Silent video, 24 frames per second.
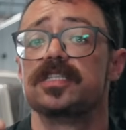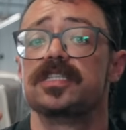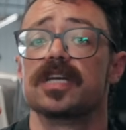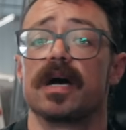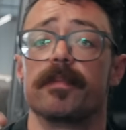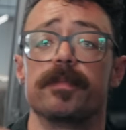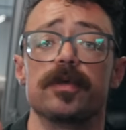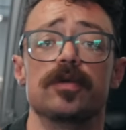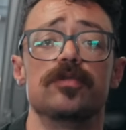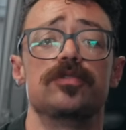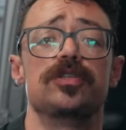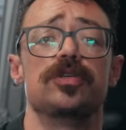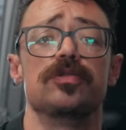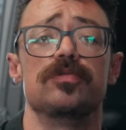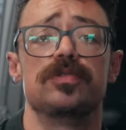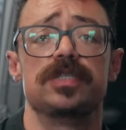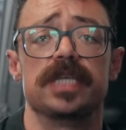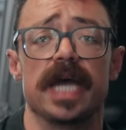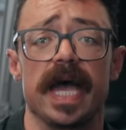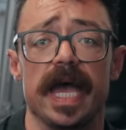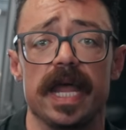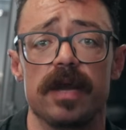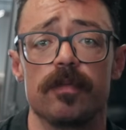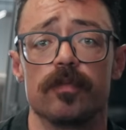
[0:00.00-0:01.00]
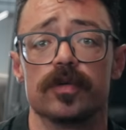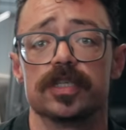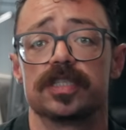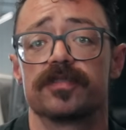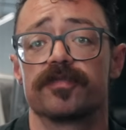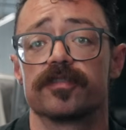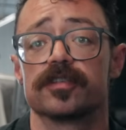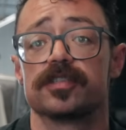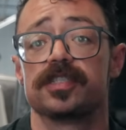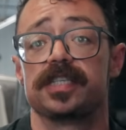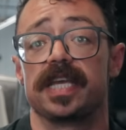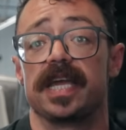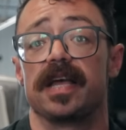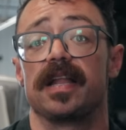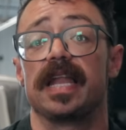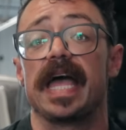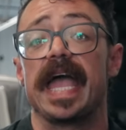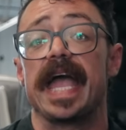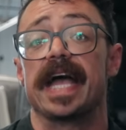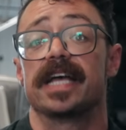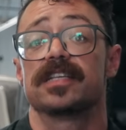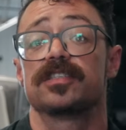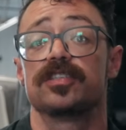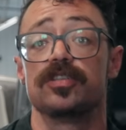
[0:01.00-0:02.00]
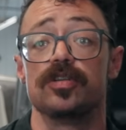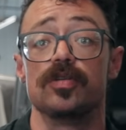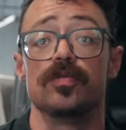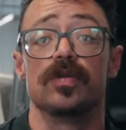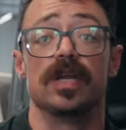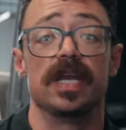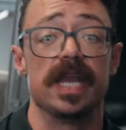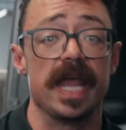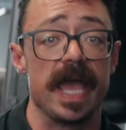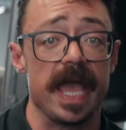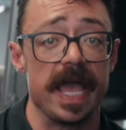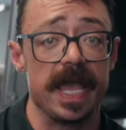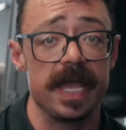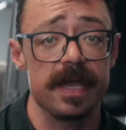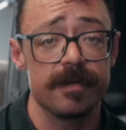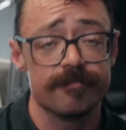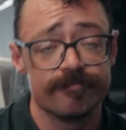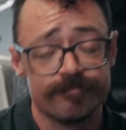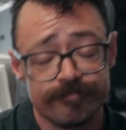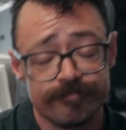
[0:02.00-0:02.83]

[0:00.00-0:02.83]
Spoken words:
W210 was for sale as new today?